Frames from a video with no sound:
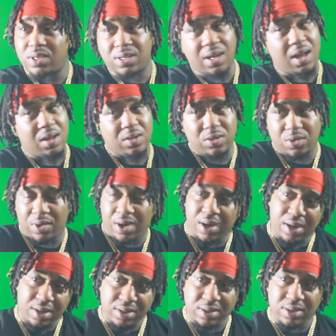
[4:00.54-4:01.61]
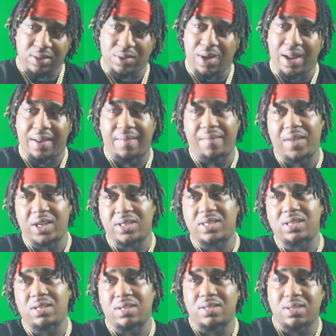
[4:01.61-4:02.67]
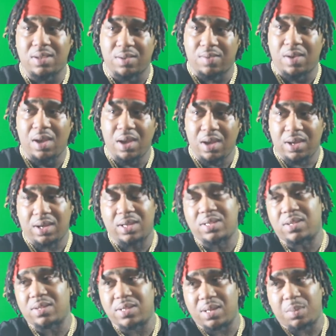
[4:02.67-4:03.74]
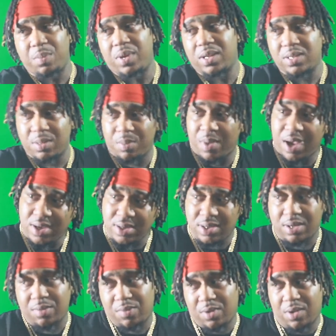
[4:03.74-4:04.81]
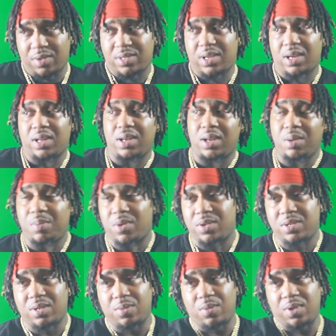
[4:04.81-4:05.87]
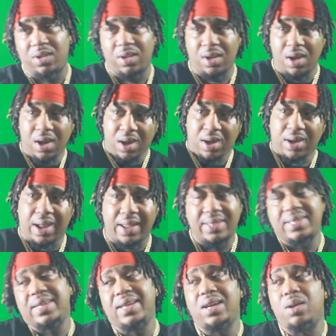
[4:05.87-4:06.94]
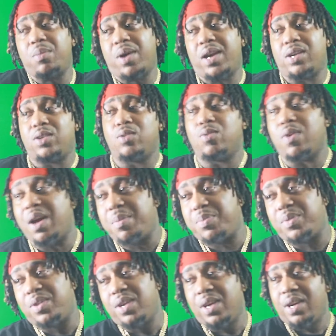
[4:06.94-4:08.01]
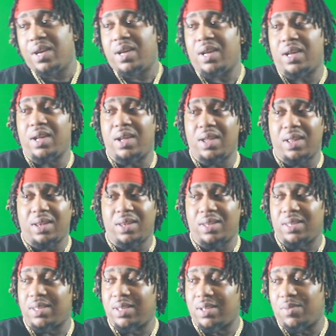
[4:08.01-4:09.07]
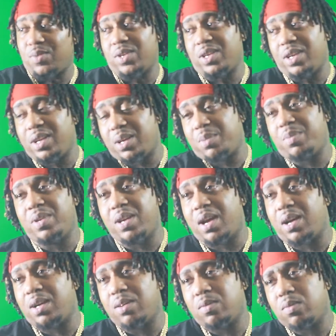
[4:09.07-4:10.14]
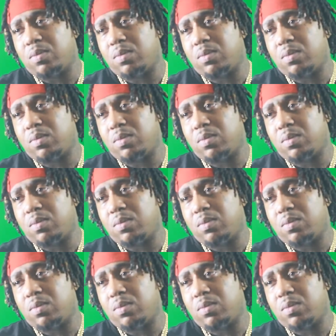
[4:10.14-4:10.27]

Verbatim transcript: sounds trash, you gotta mm-hmm. invest in yourself, get your shit mixed and mastered if you're gonna take a demo somewhere can't tell nobody you rapping, and when a nigga be like,